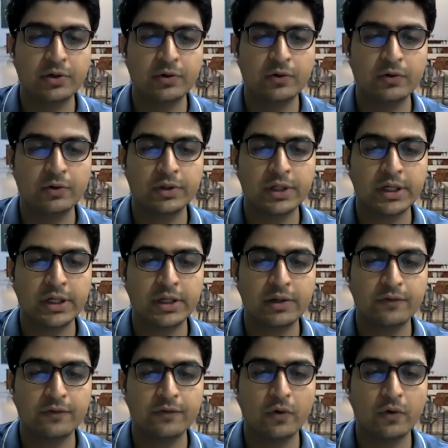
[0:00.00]
2,
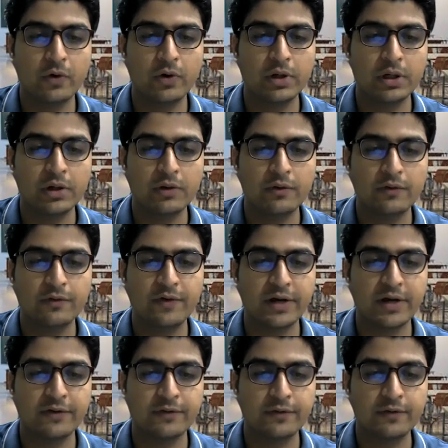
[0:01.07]
3, 4,
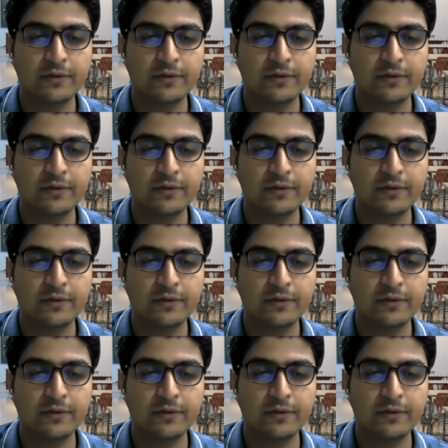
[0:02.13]
5.